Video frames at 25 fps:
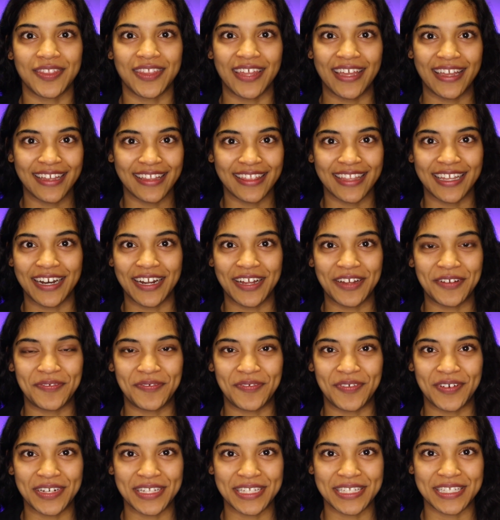thing that
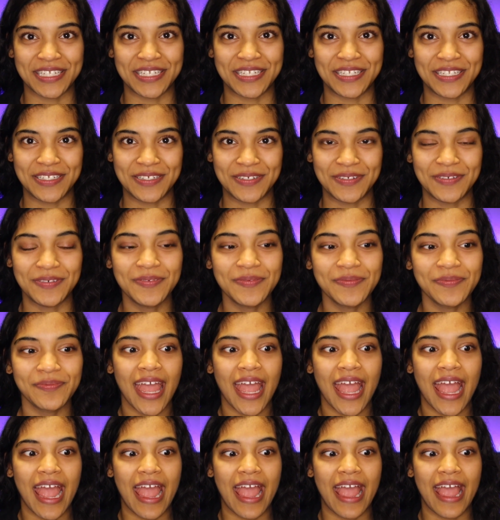I've wanted to do.
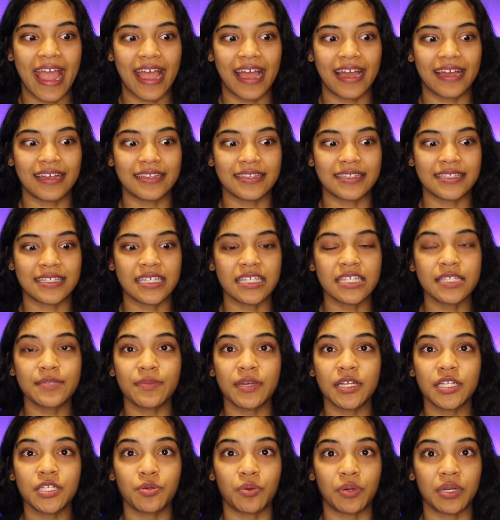And
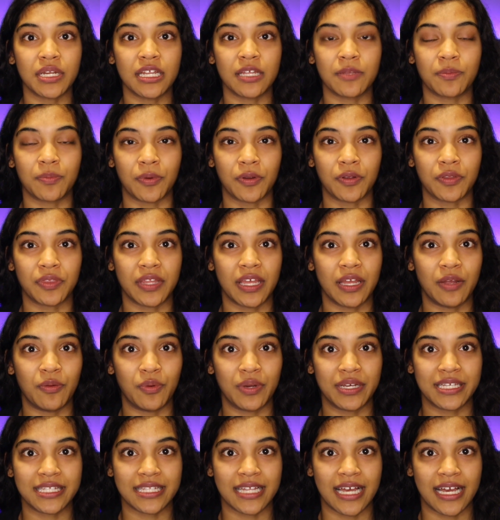since my 20th birthday
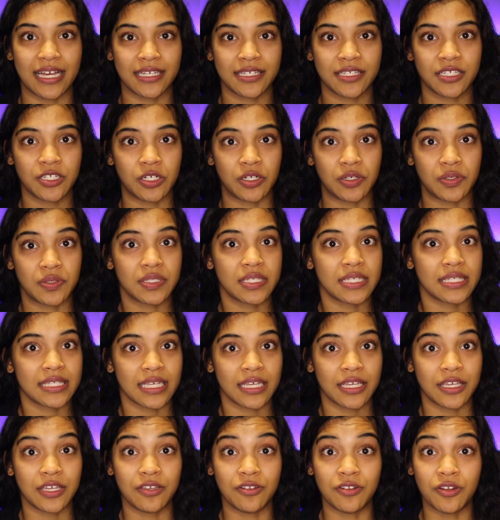was last year, I was
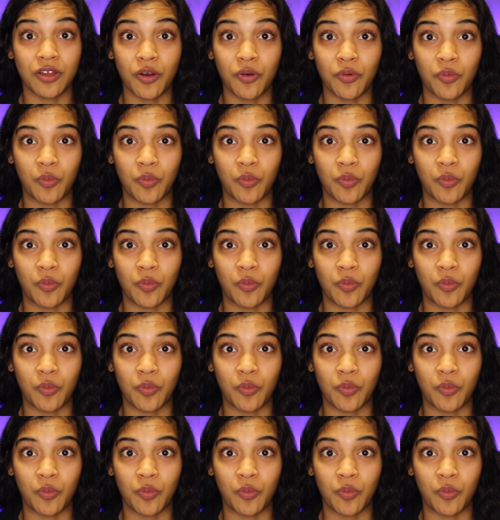just like, you know